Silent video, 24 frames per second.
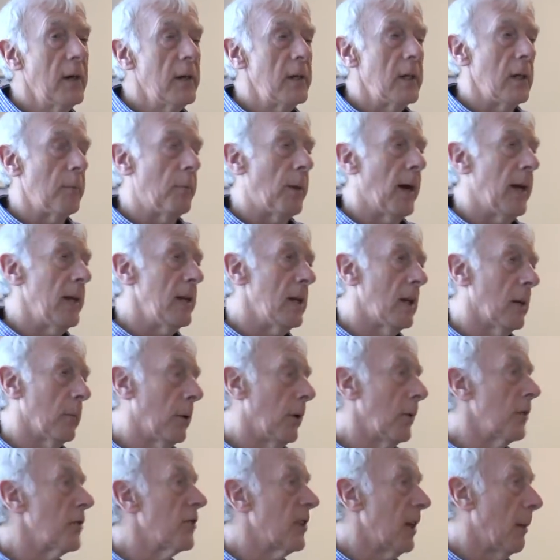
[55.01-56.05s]
depending
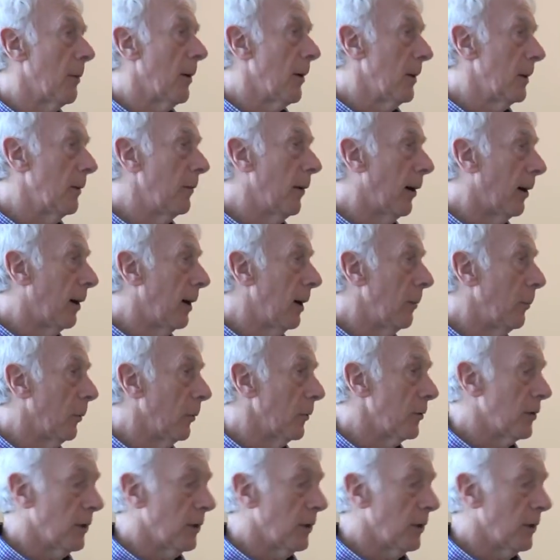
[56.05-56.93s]
upon some other variable.